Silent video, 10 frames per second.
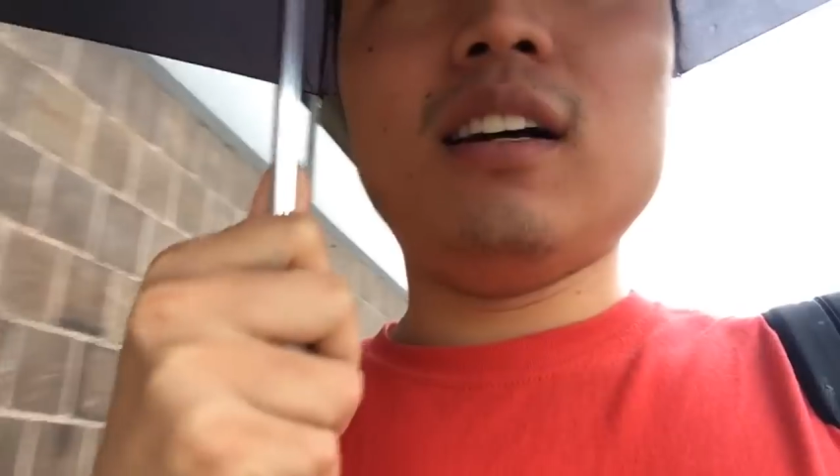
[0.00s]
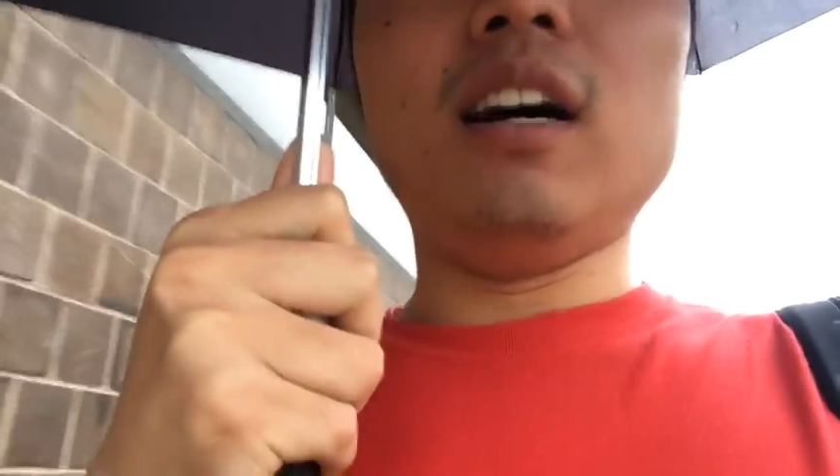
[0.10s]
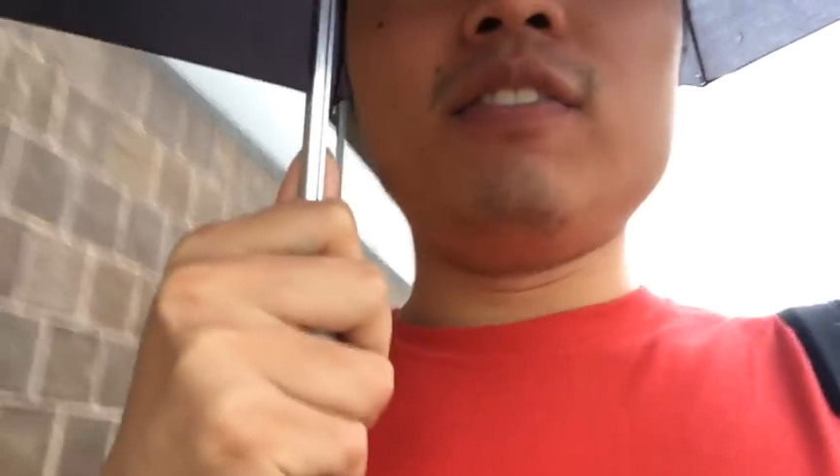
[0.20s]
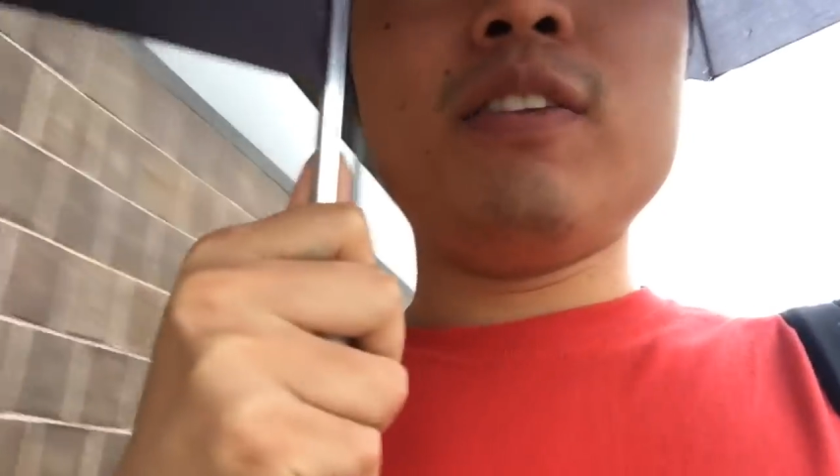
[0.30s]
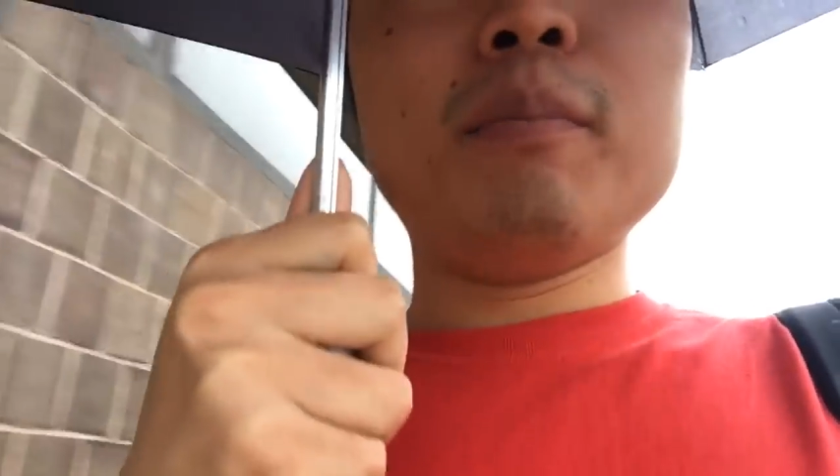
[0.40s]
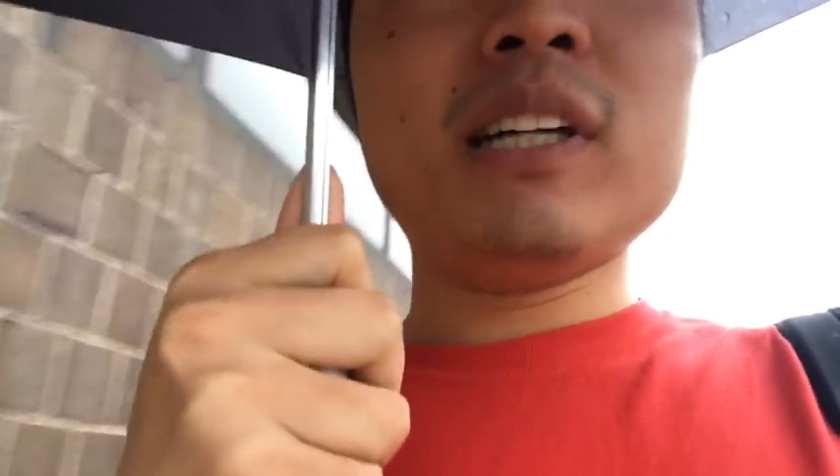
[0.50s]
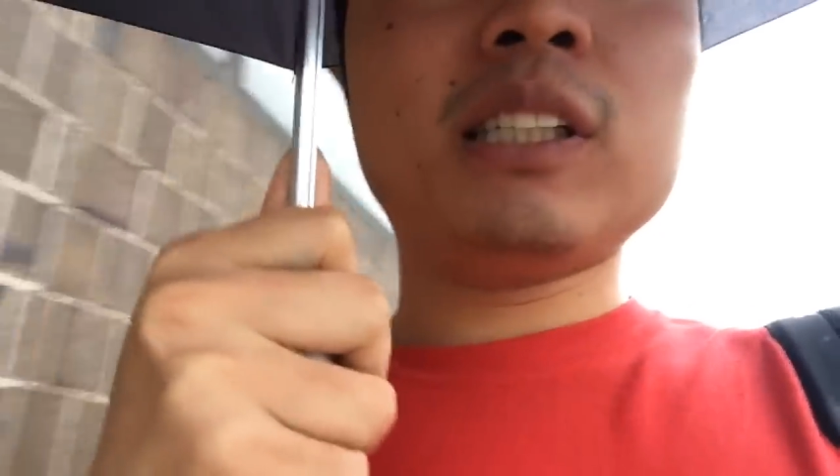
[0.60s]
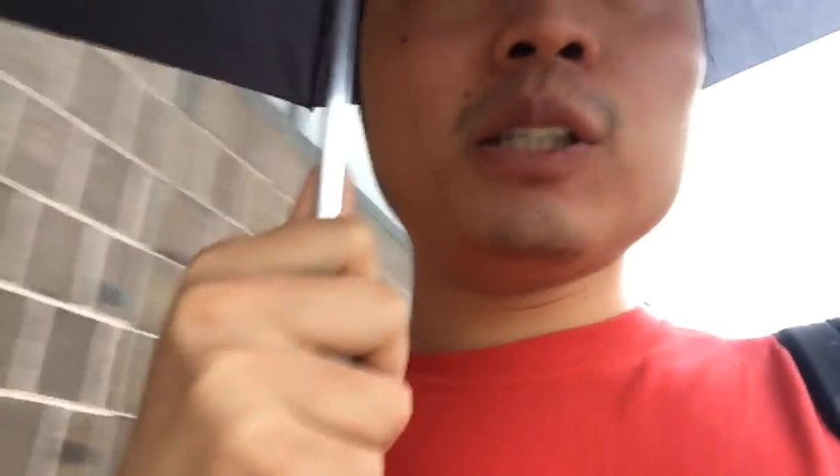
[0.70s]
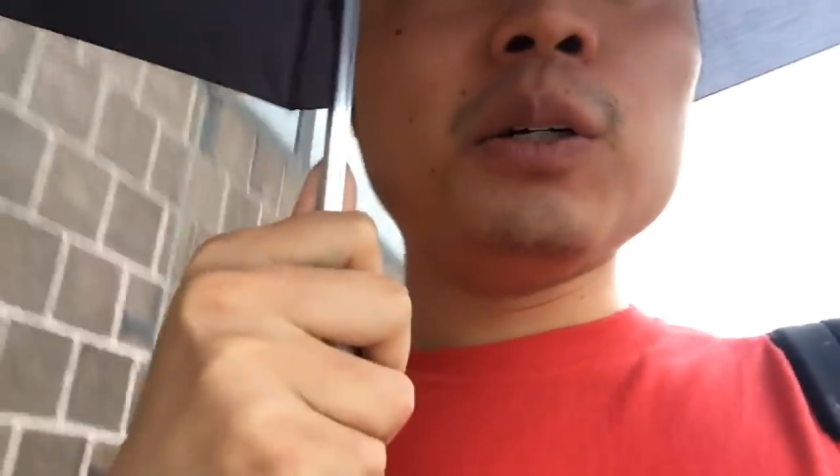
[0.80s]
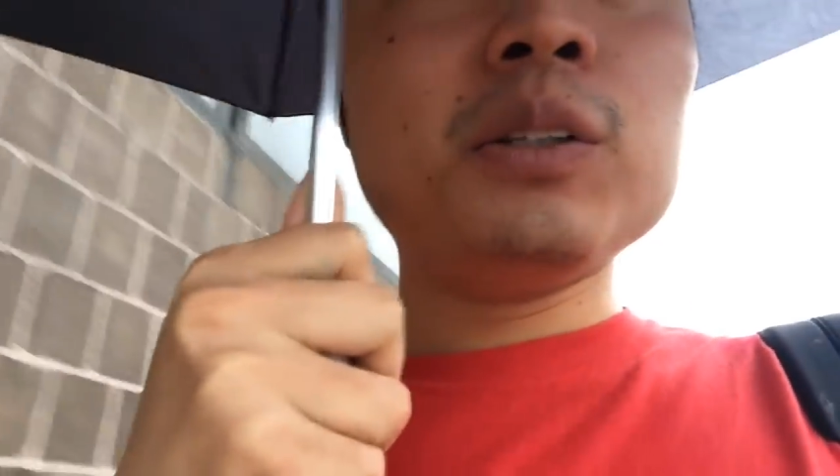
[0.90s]
of the
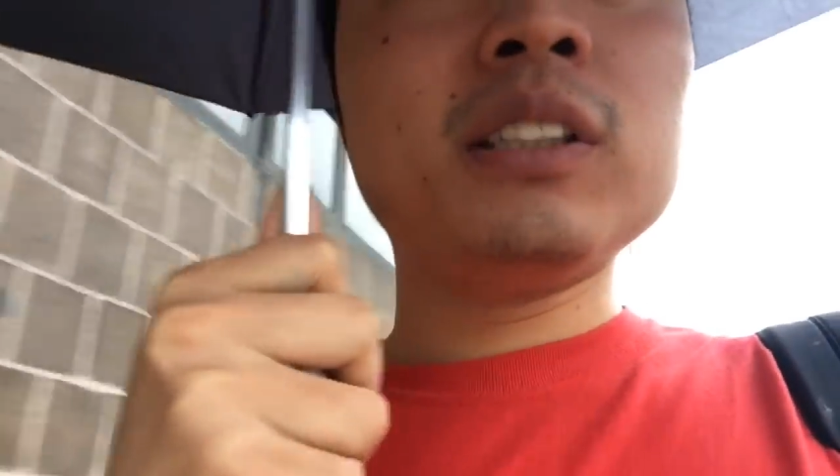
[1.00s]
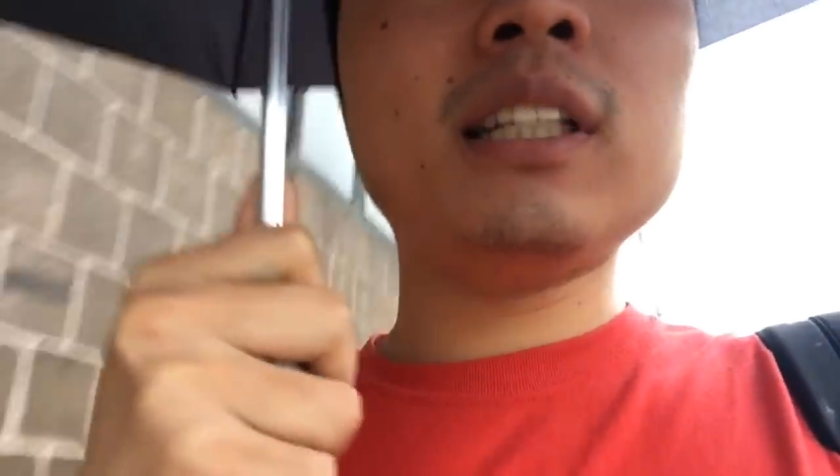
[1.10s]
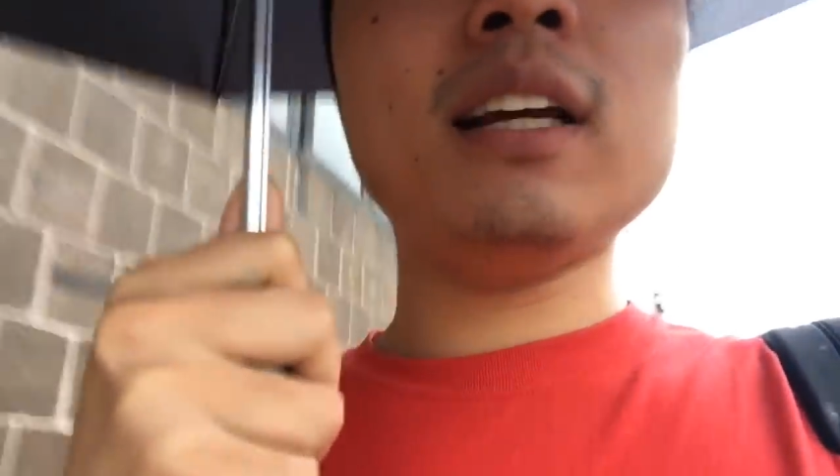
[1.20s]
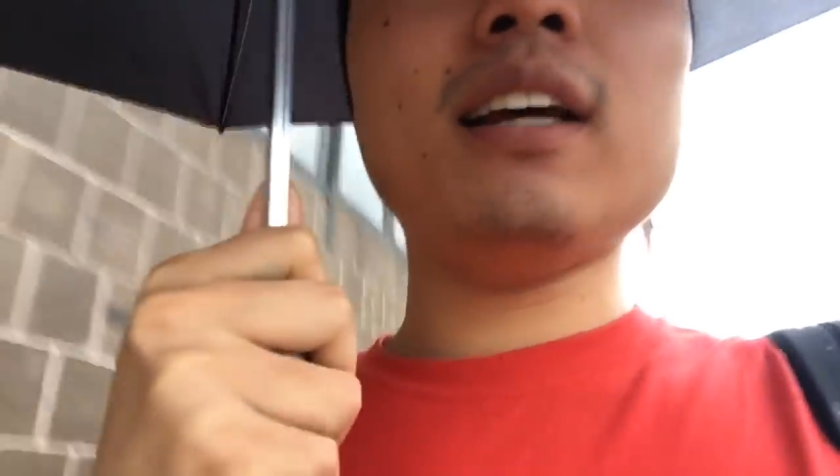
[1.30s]
muscles,